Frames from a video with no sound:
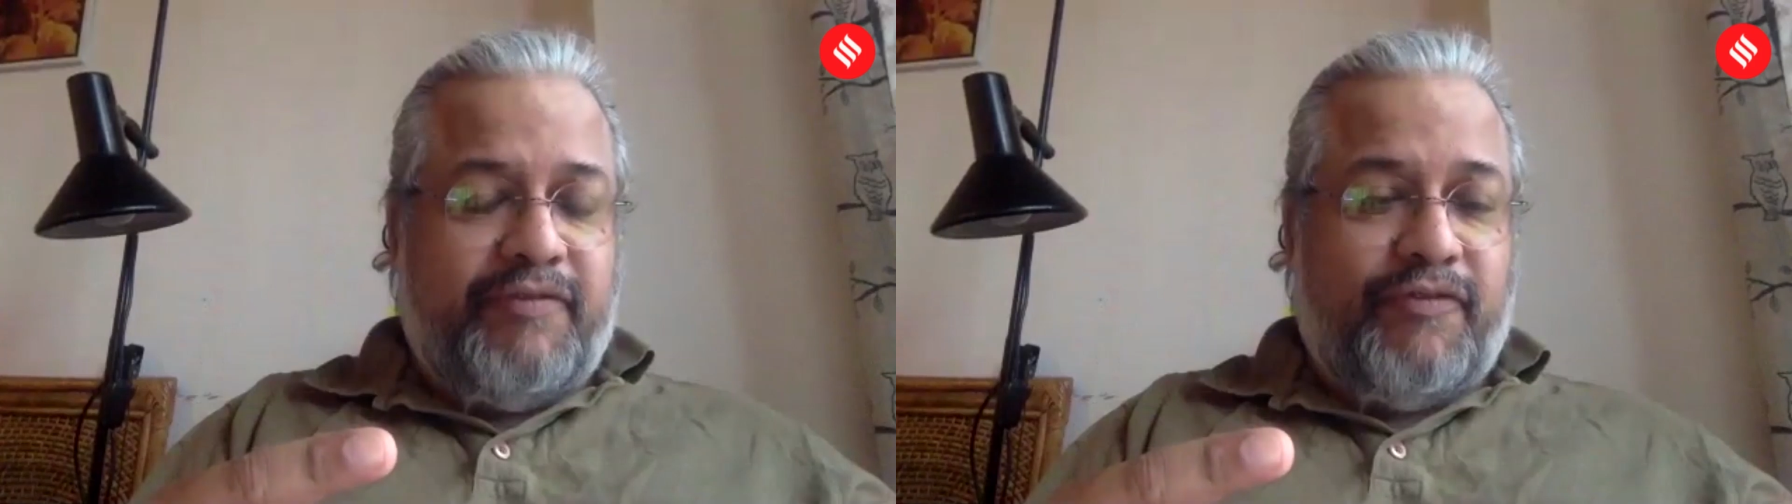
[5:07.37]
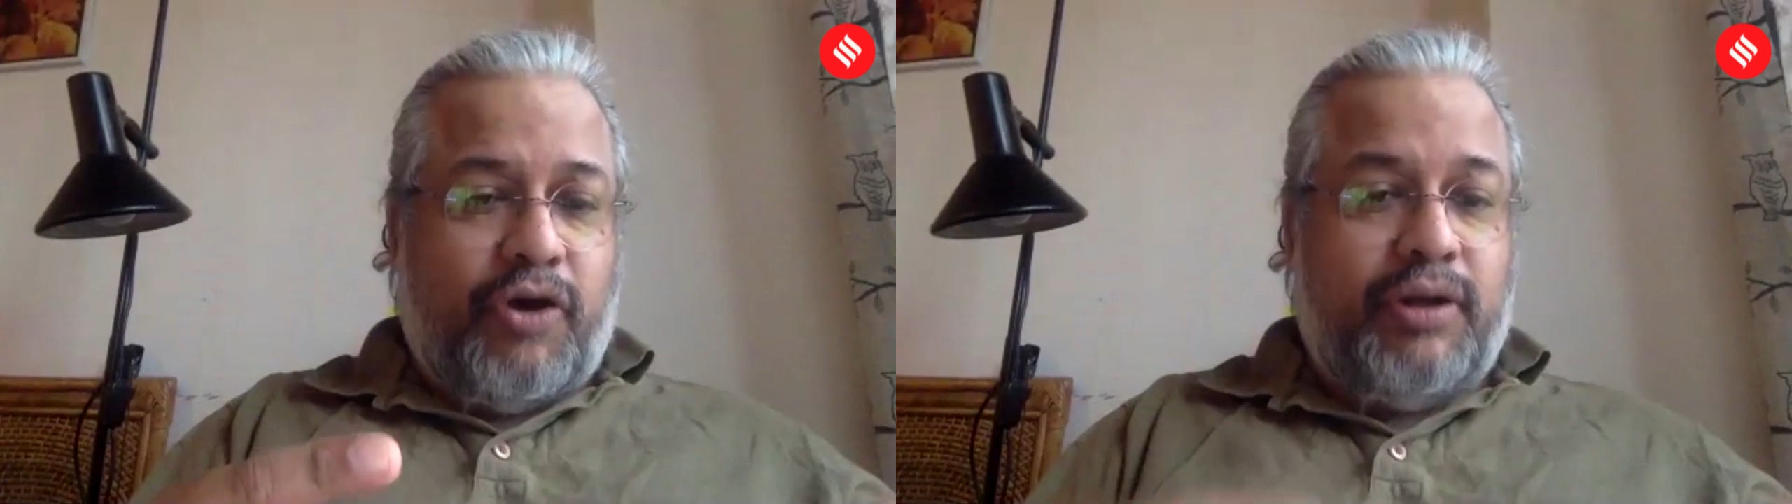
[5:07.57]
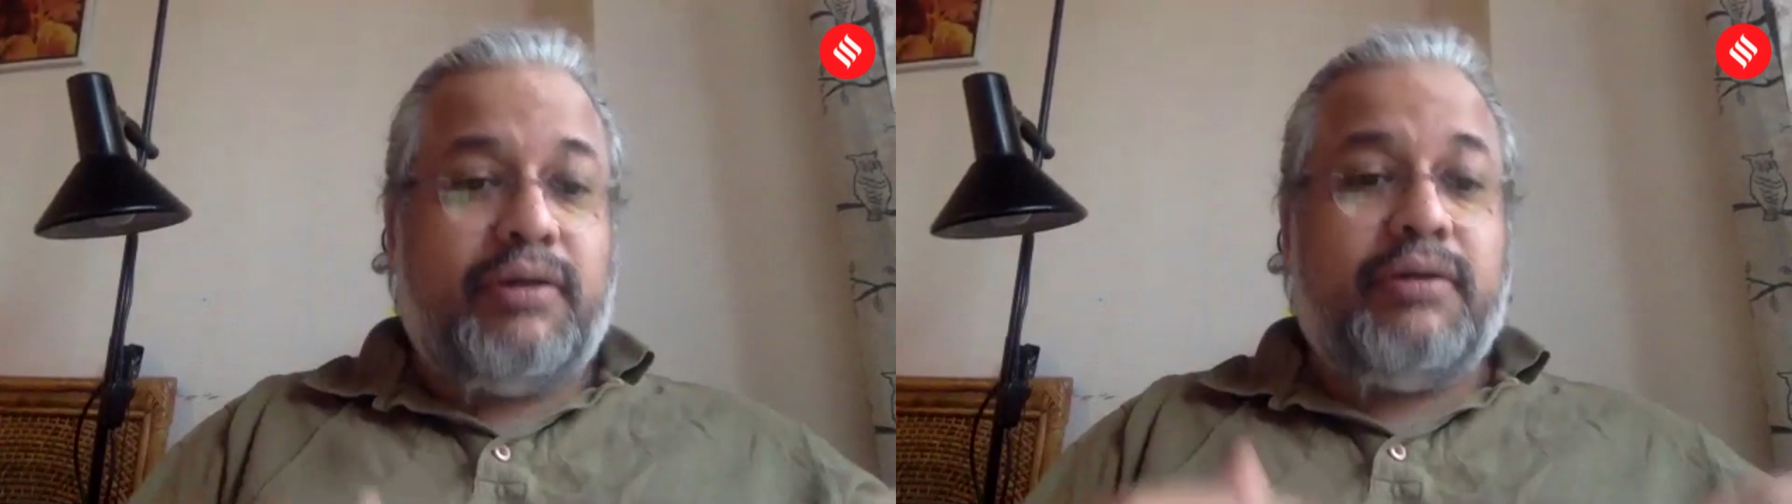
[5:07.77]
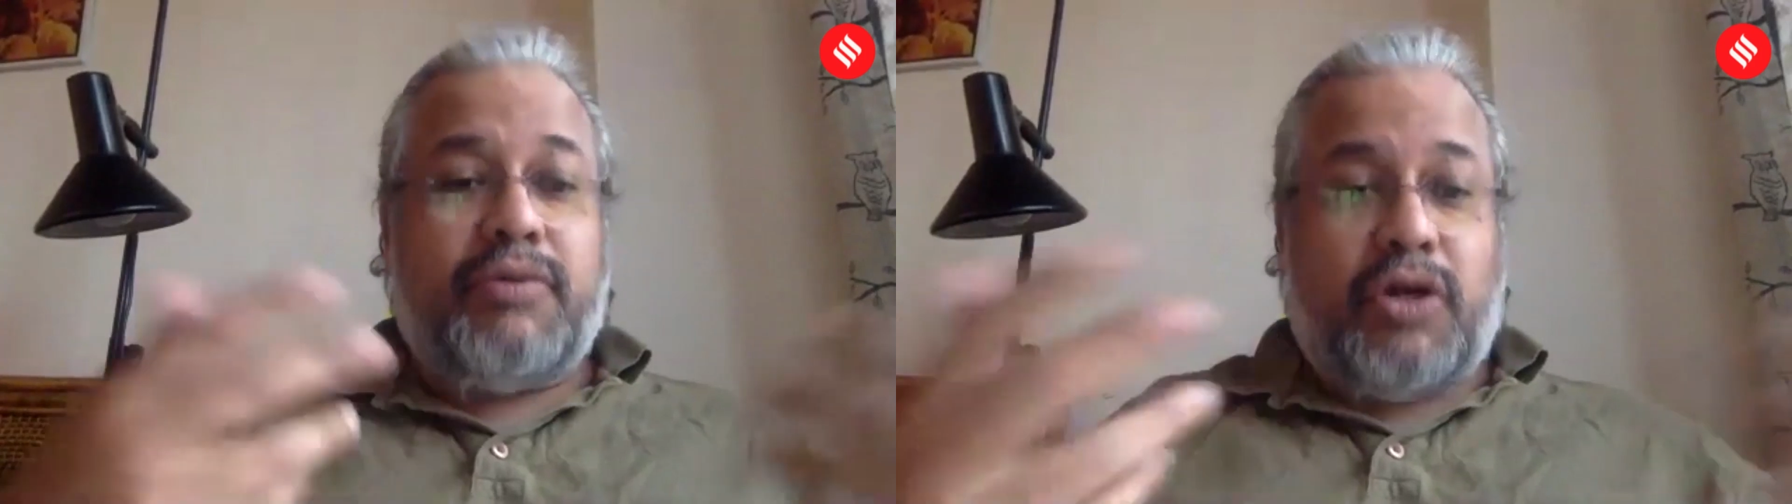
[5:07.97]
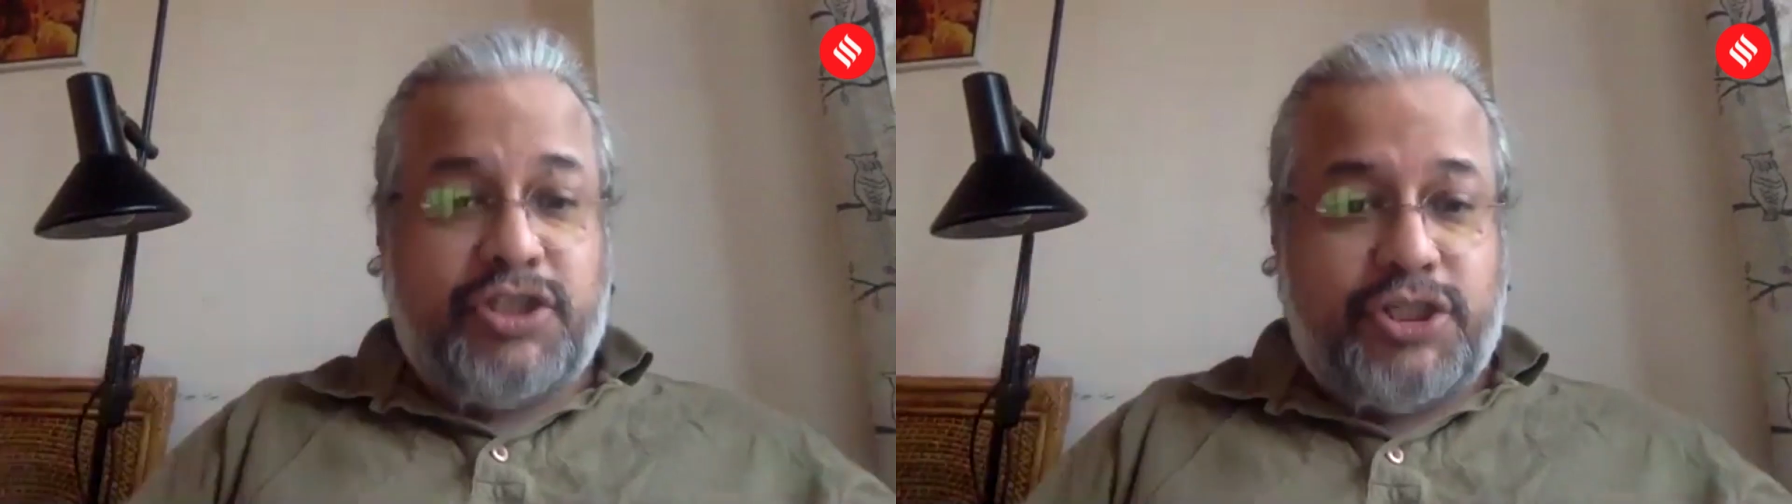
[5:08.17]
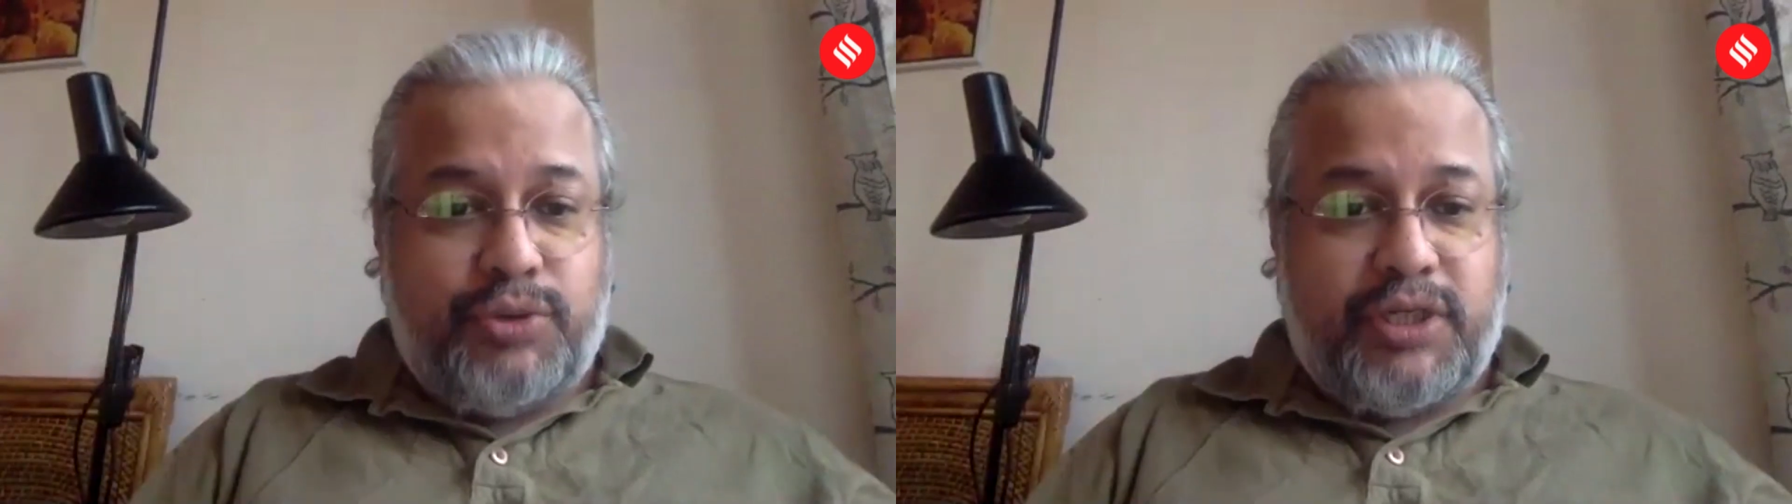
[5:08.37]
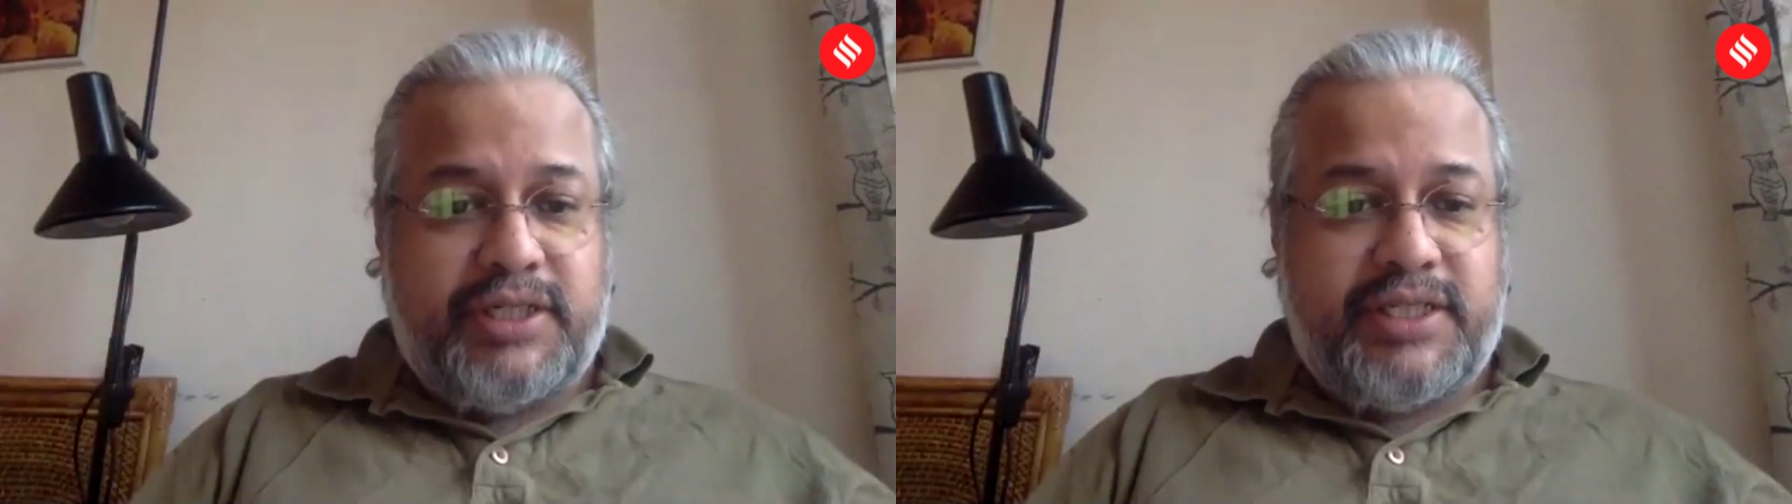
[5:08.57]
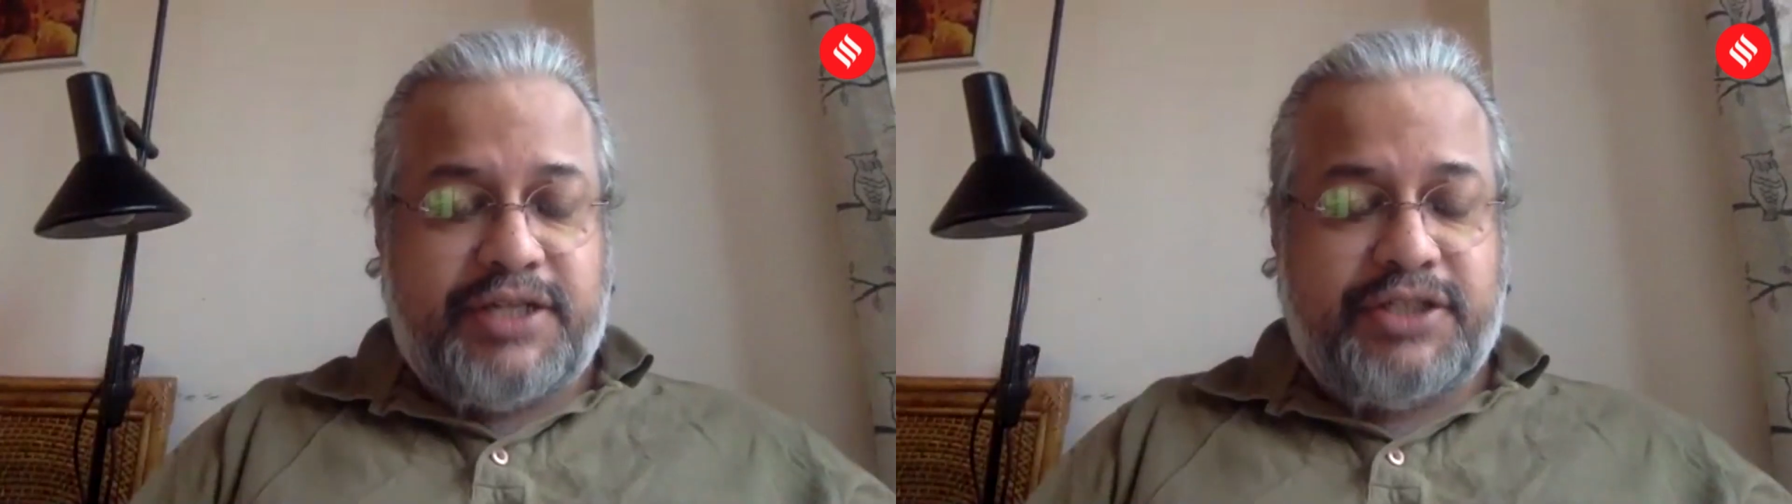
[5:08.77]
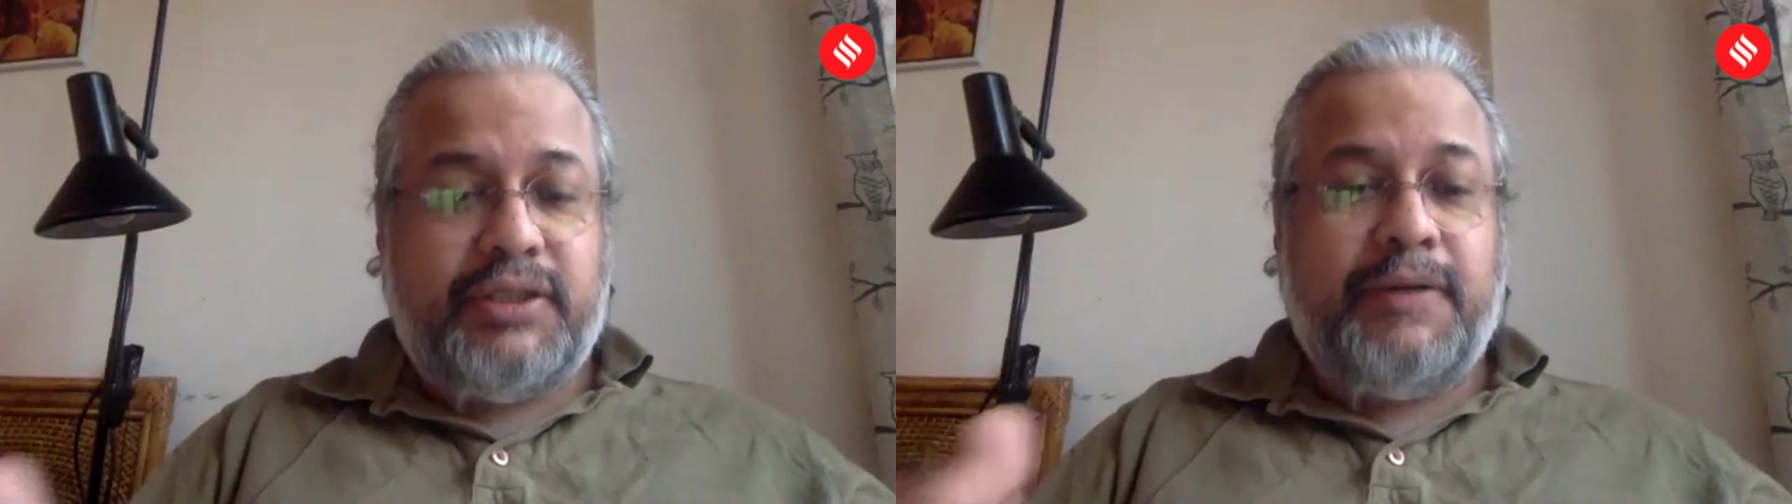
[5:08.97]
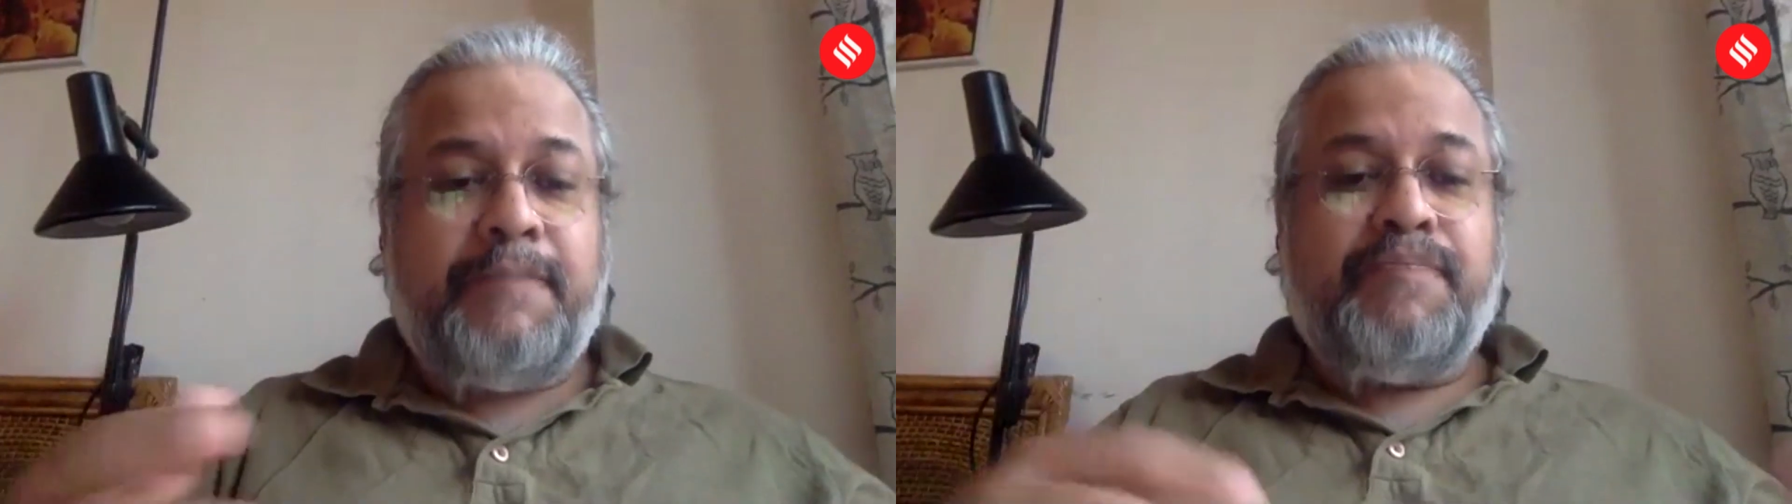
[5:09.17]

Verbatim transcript: fall constitute a recession?